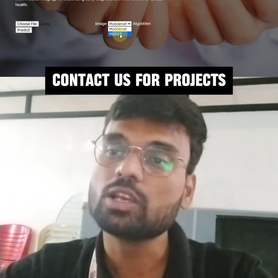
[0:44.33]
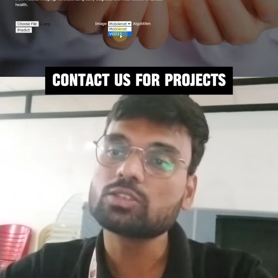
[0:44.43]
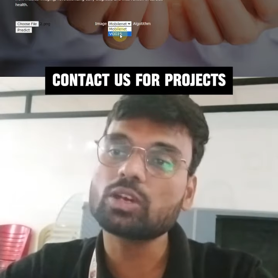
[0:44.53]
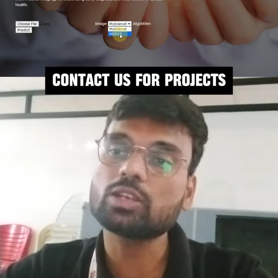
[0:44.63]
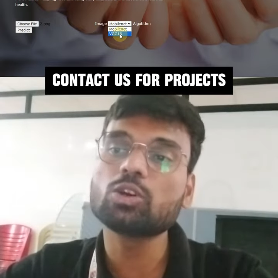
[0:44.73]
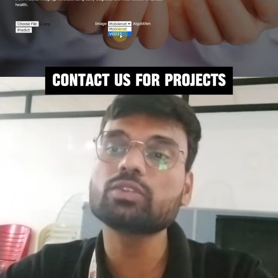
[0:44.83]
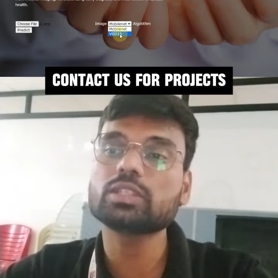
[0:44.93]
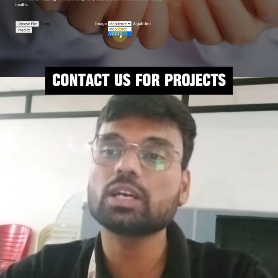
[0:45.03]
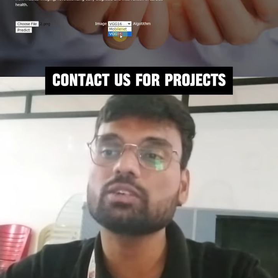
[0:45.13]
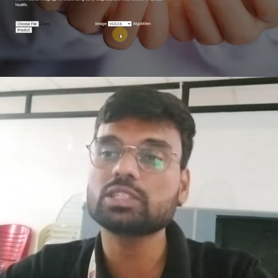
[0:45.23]
So I go with
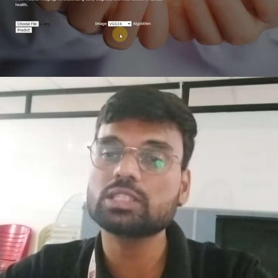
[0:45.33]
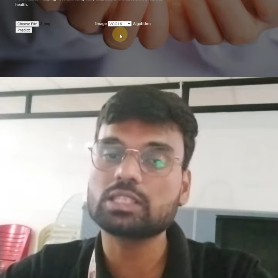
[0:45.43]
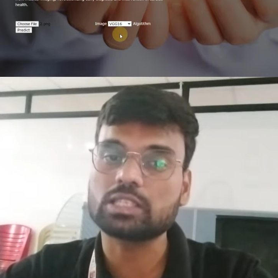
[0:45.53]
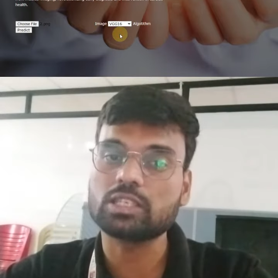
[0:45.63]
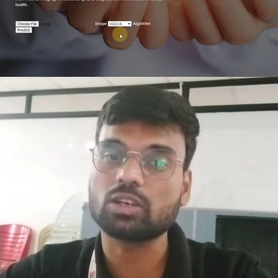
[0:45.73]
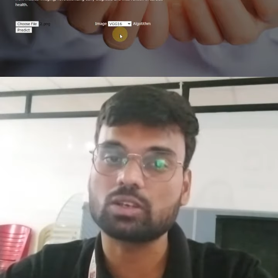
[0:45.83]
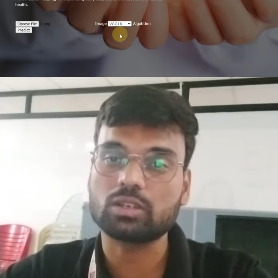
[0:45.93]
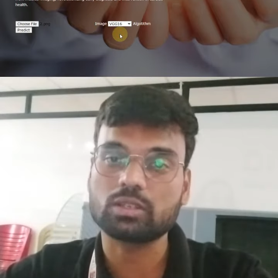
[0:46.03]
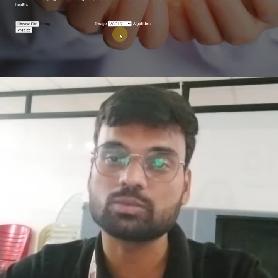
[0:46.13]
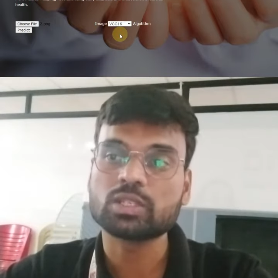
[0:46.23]
the VG16
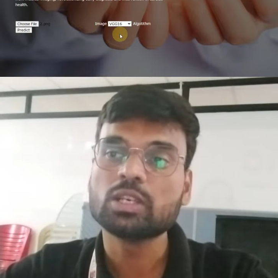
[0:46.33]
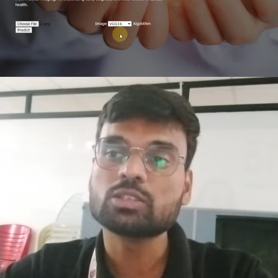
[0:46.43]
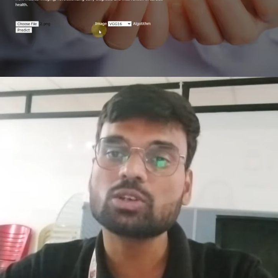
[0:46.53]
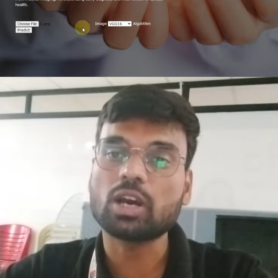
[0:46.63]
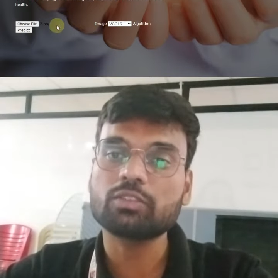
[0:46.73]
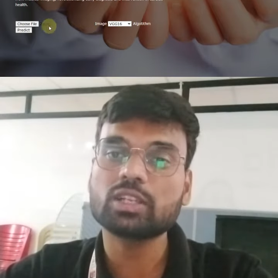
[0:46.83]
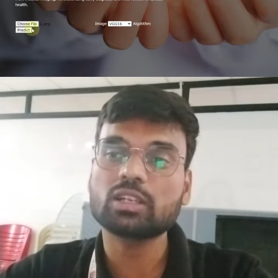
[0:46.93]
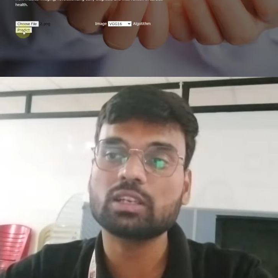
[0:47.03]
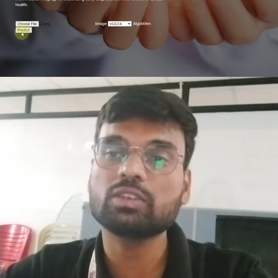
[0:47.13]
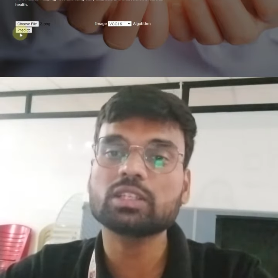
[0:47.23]
algorithm. So after
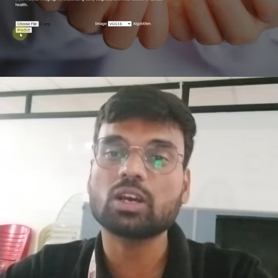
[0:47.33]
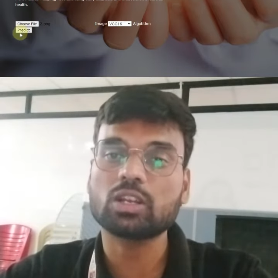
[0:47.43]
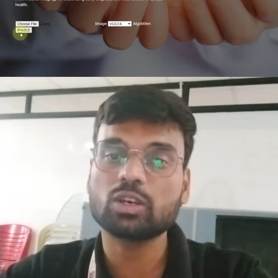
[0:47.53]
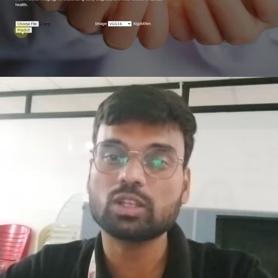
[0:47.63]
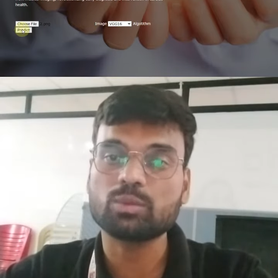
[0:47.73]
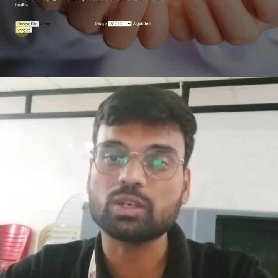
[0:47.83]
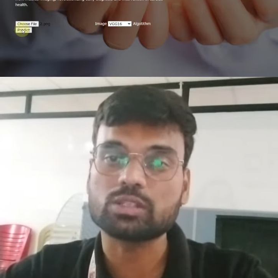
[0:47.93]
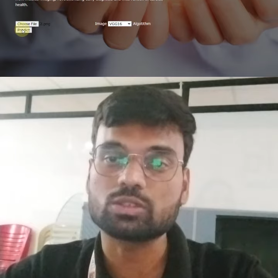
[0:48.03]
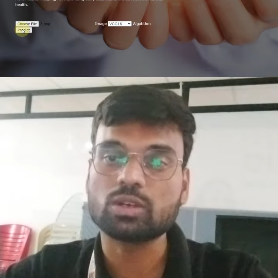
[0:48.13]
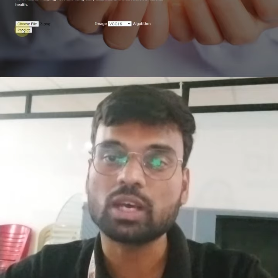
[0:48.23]
giving the algorithm
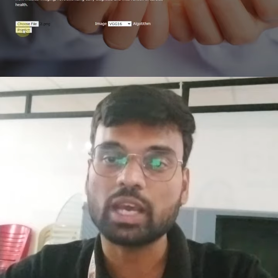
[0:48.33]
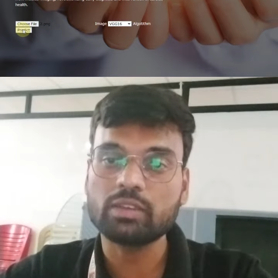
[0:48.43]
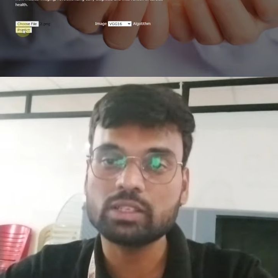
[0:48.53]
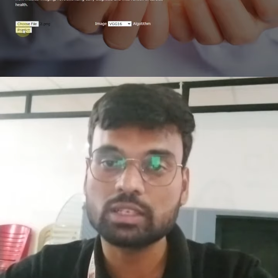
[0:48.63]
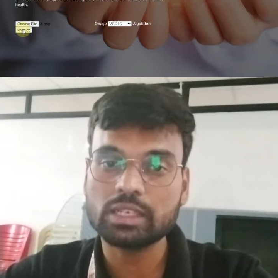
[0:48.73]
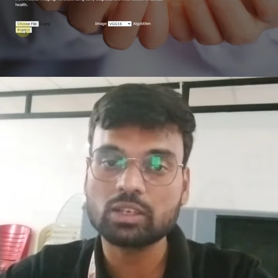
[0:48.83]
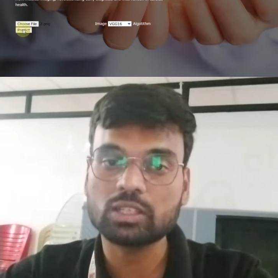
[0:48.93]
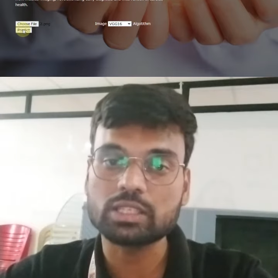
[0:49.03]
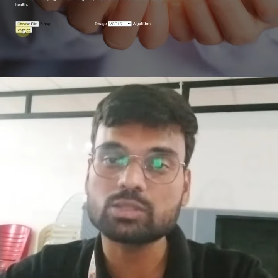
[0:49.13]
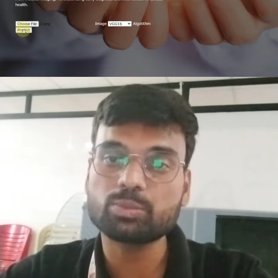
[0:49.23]
also, I will click
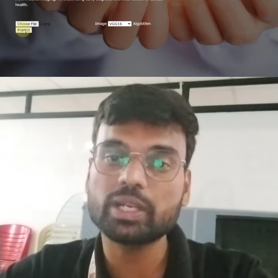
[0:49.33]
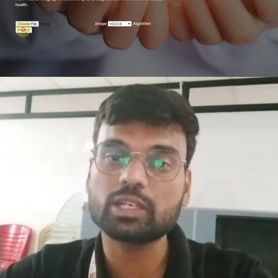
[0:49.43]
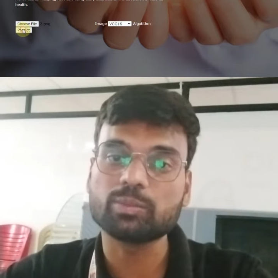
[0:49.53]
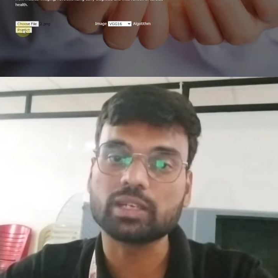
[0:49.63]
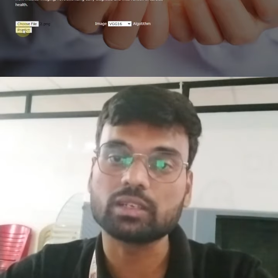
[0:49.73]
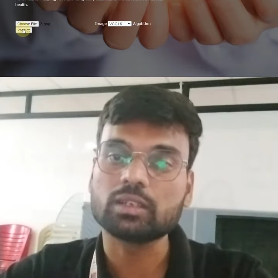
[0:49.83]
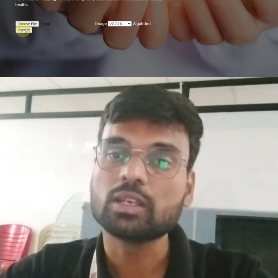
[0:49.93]
on this predict button.